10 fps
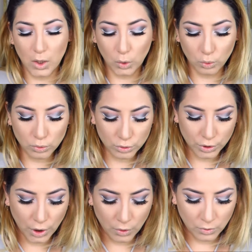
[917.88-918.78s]
cool
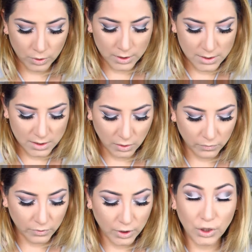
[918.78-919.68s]
tone
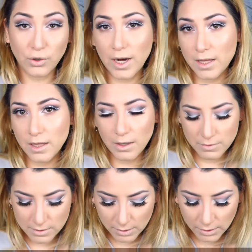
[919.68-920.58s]
silver gray that I
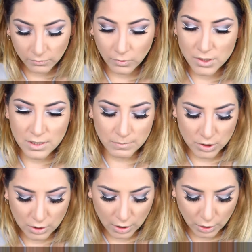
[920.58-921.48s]
was looking for. So I'm
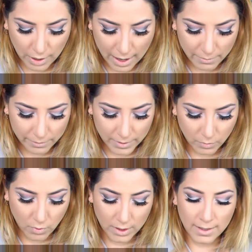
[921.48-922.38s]
just gonna grab the
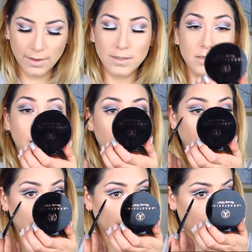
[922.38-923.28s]
one in the
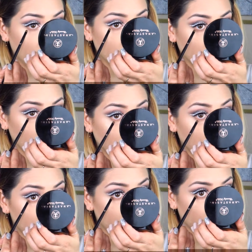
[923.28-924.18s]
top, and it has a little
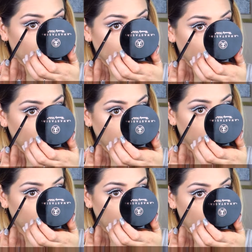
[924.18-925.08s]
bit of shimmery on it,
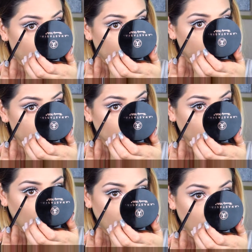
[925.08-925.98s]
but that's
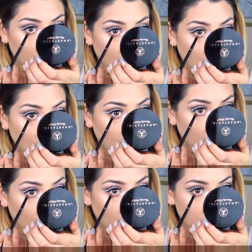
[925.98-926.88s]
okay.
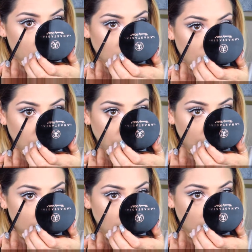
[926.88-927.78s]
And I'm just gonna
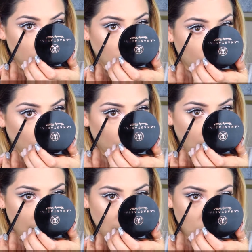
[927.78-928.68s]
press it
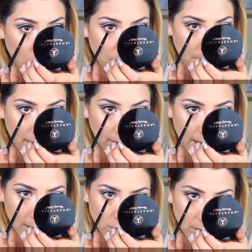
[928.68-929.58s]
right where my
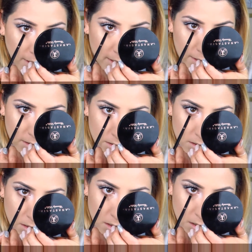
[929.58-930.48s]
lash line is.